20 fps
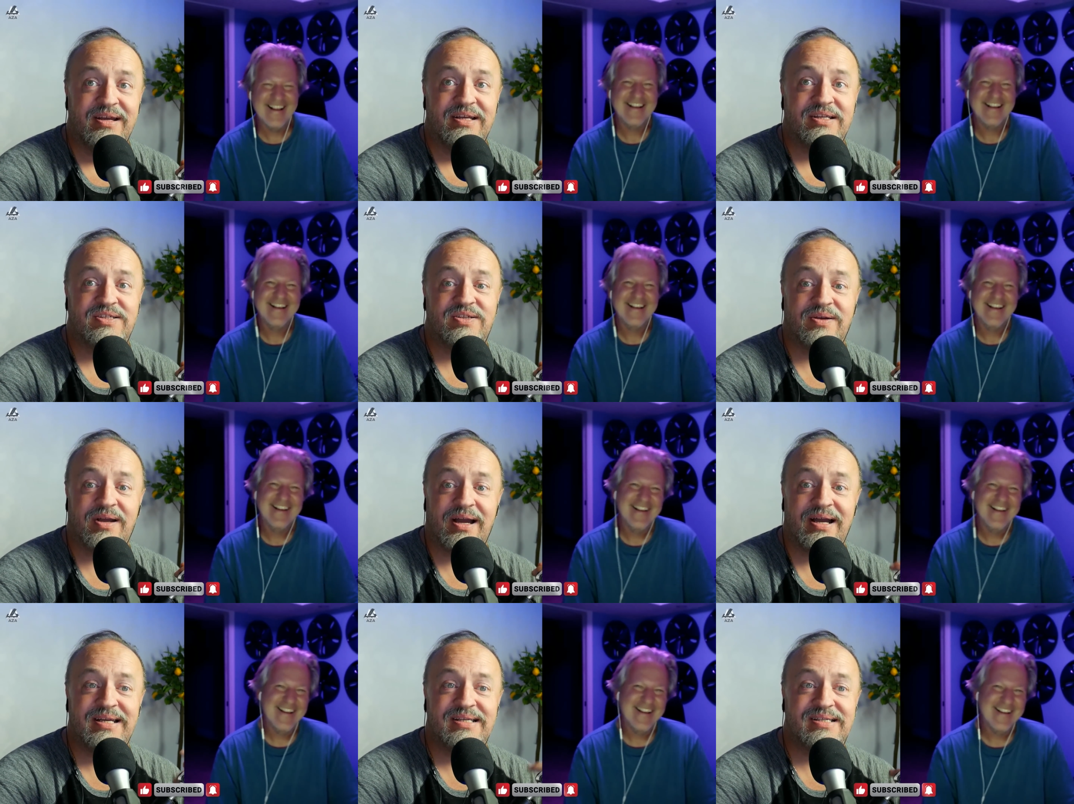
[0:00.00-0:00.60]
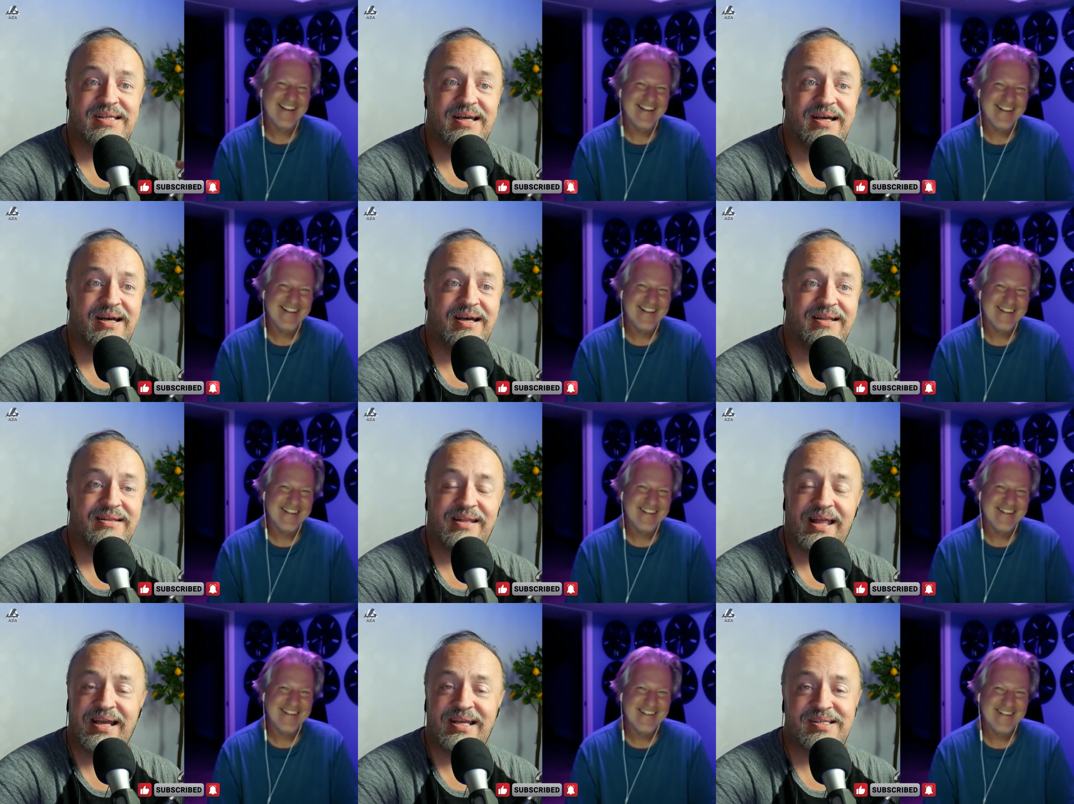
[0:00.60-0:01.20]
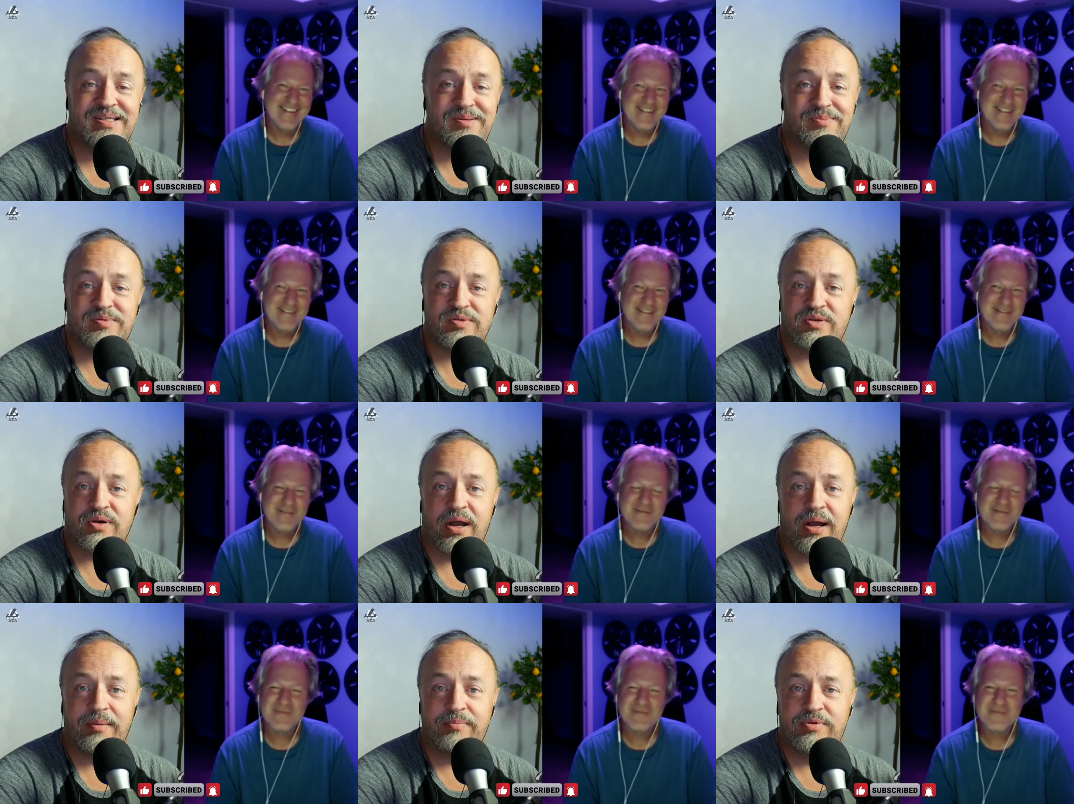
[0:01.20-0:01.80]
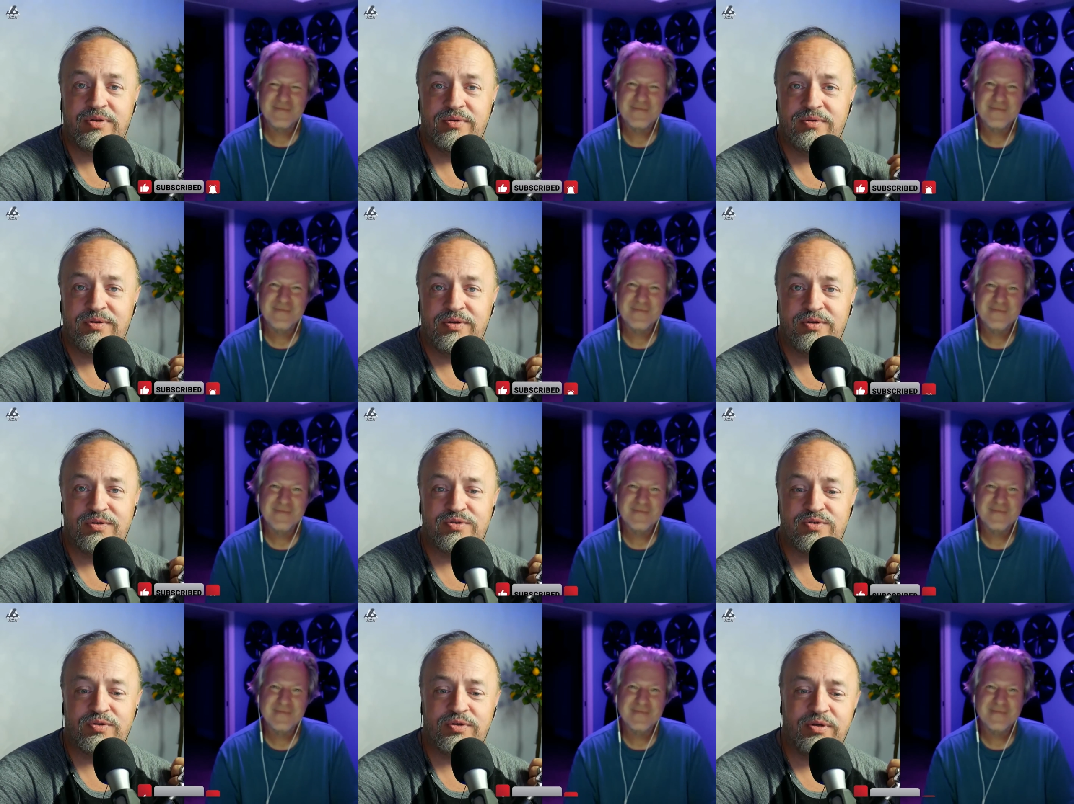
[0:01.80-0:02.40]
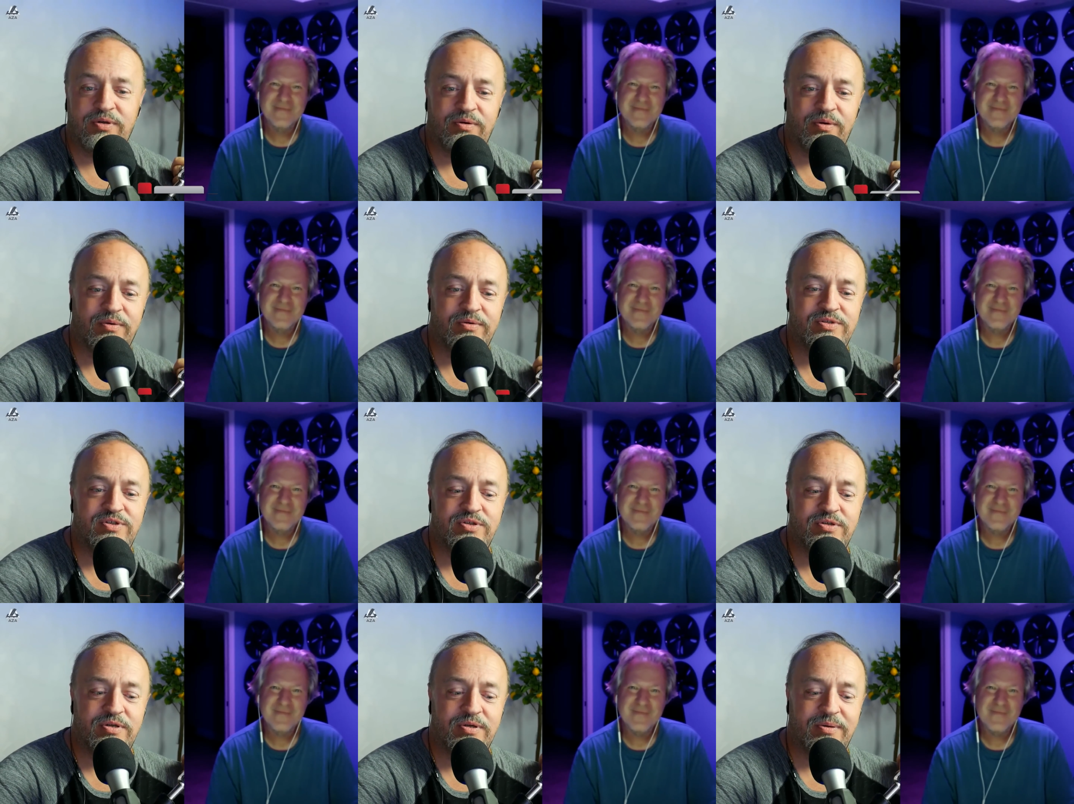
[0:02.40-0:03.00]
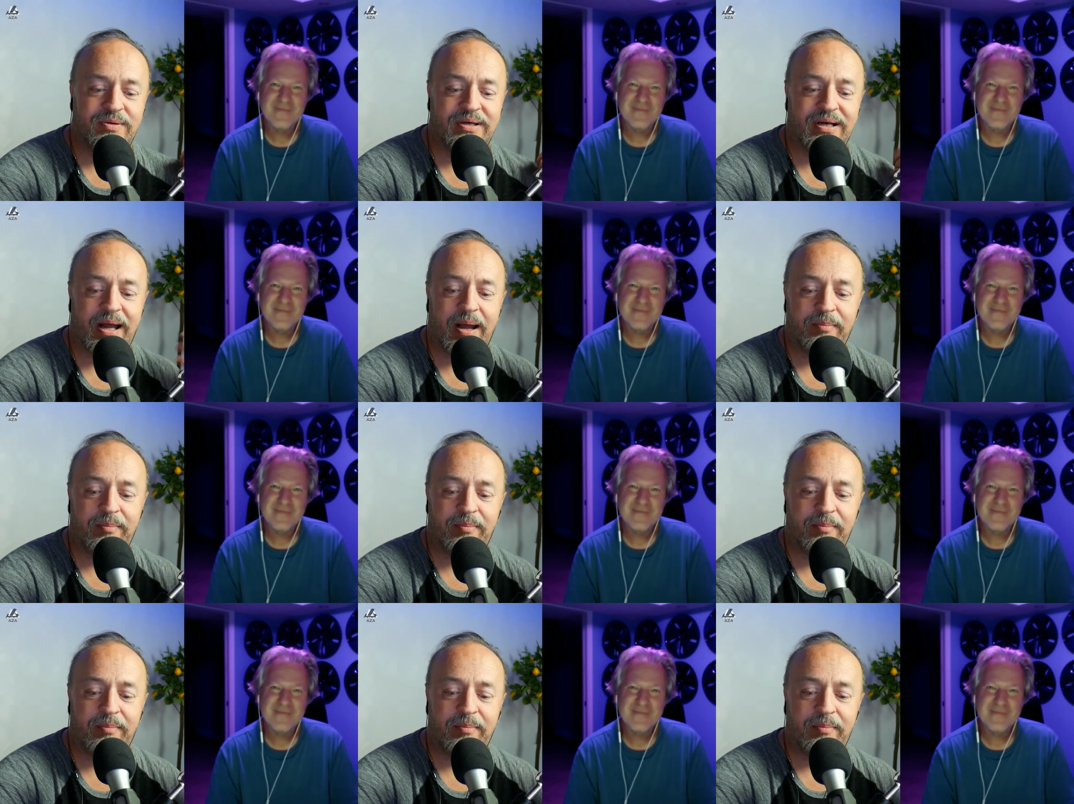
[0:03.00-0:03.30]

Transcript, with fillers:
Speaker 1: So, guys, uh, like, subscribe, do the usual. You know what you're doing.